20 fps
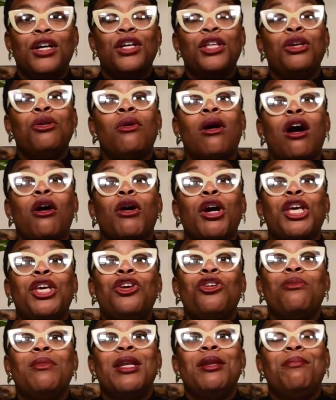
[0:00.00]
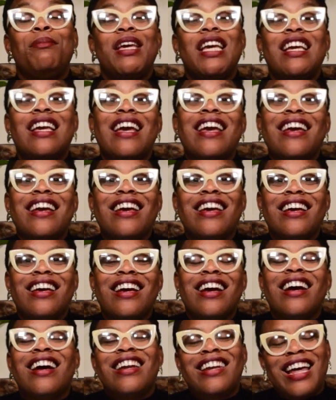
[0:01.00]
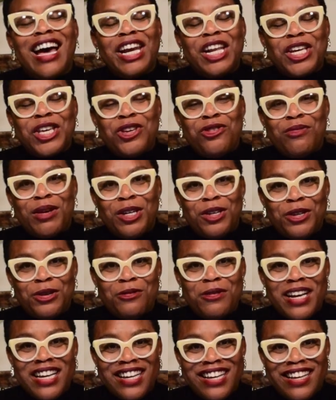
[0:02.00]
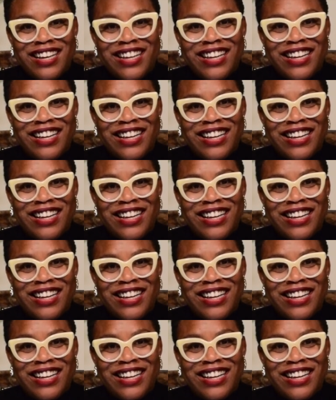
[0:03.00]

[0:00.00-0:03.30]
You are a human being, not a human doing.